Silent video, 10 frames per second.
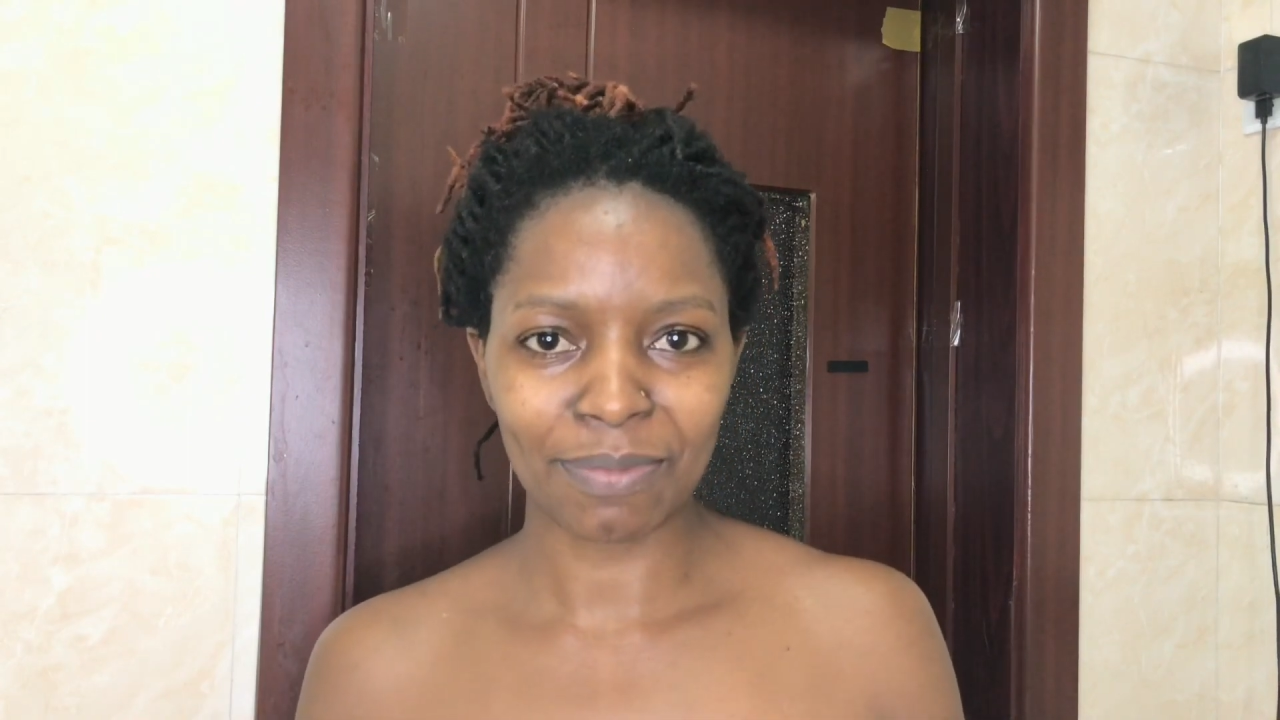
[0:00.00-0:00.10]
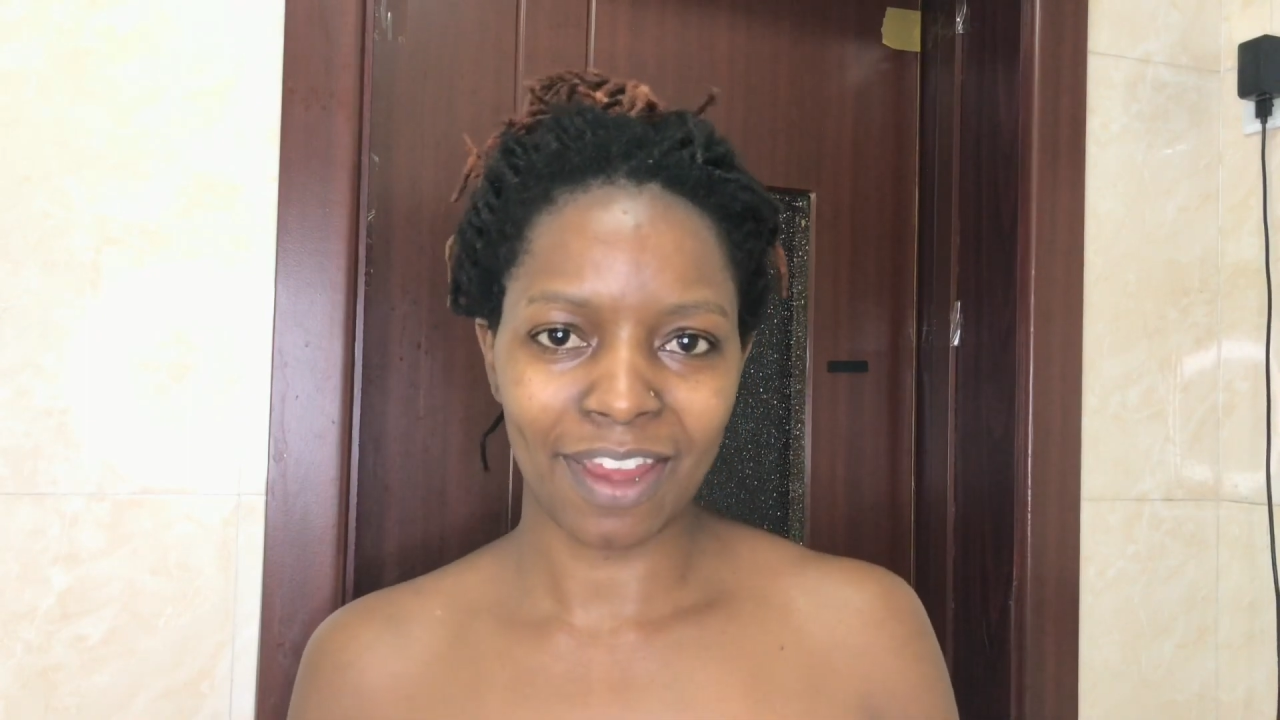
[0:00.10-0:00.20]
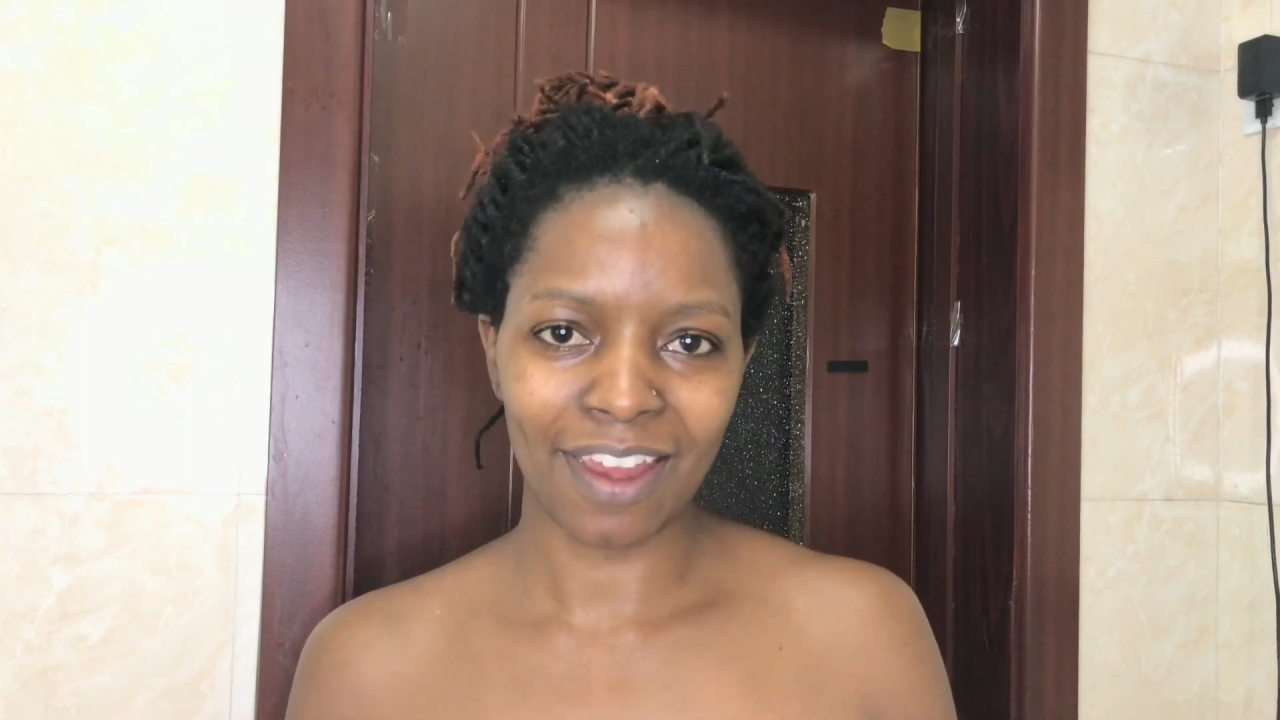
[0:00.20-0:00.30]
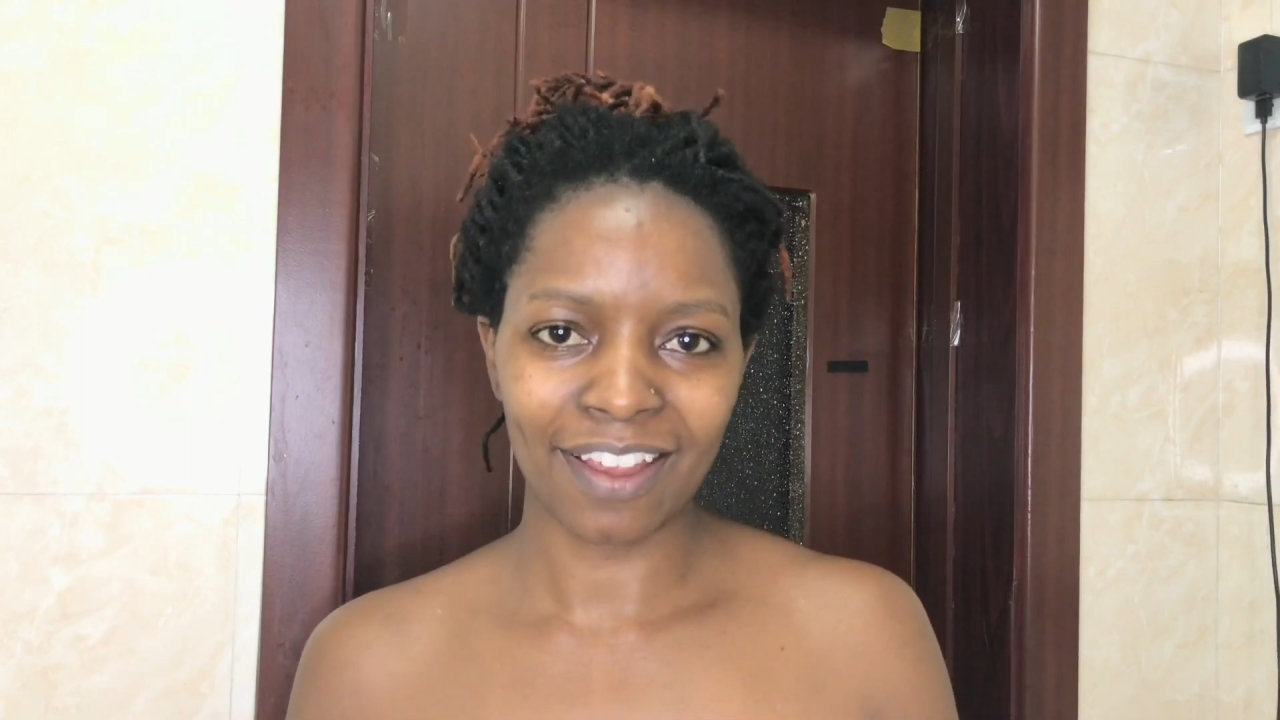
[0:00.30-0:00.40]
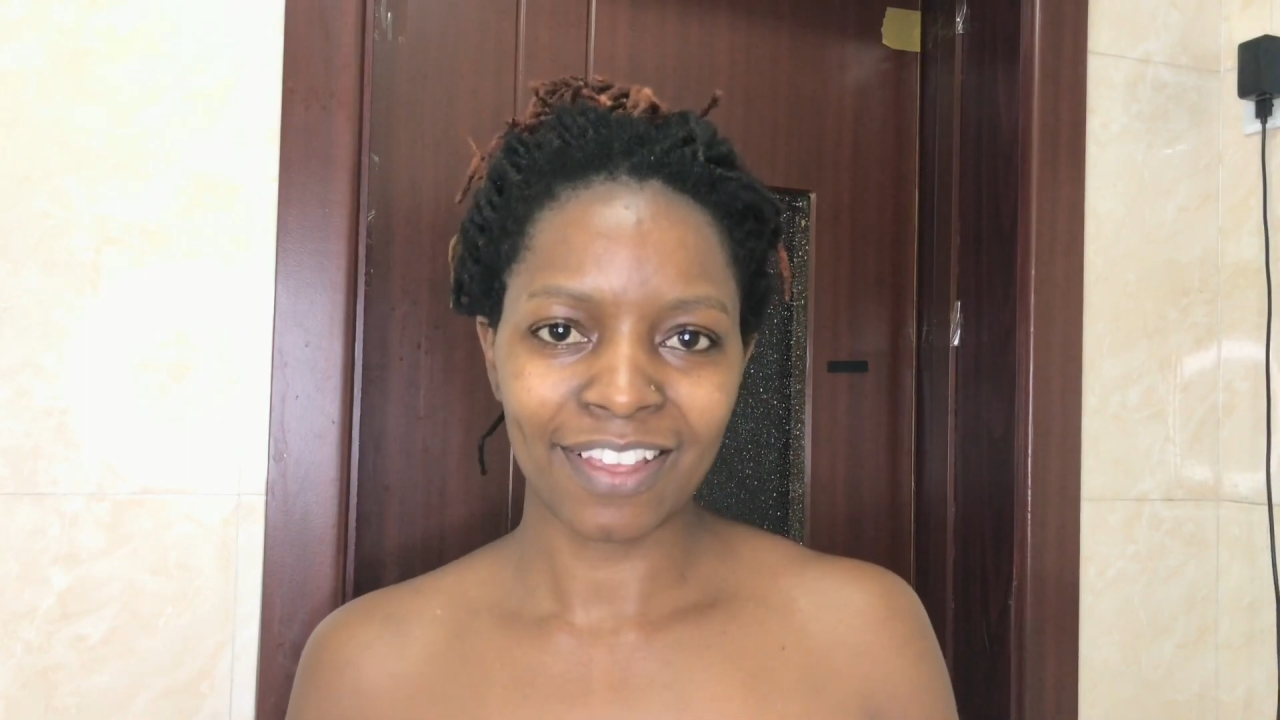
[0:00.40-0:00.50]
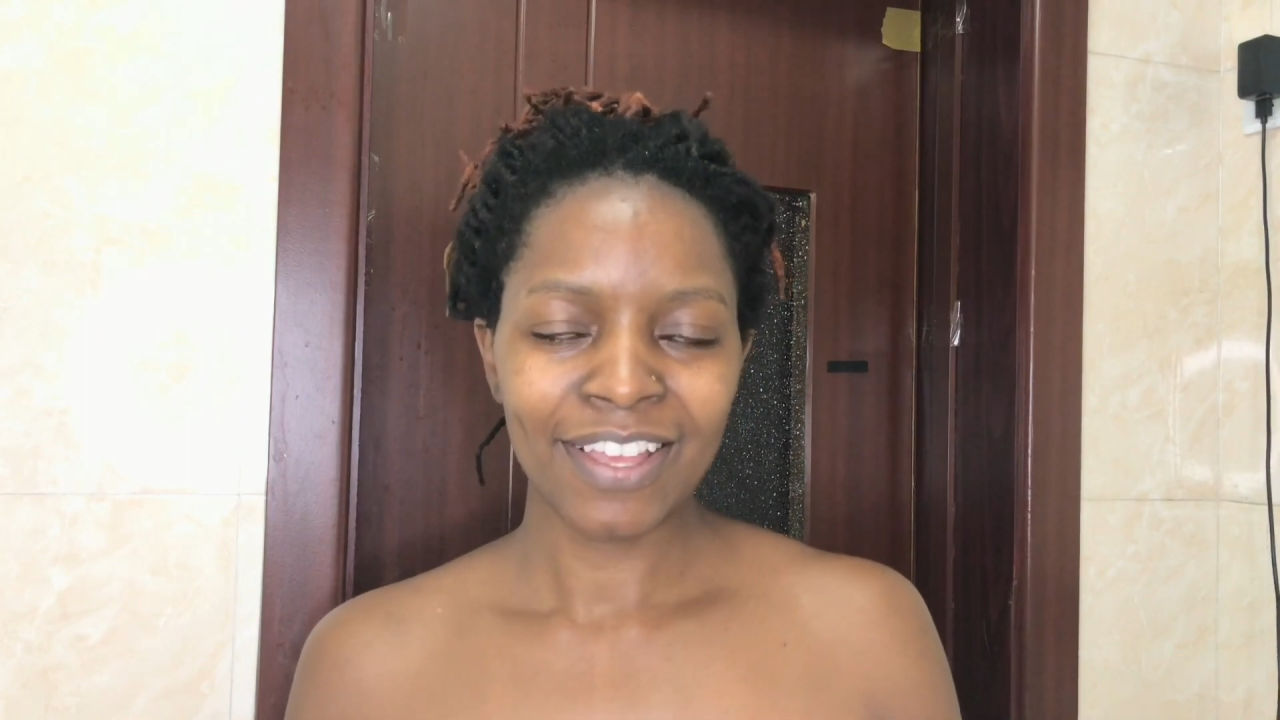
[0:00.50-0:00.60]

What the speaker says: my hair,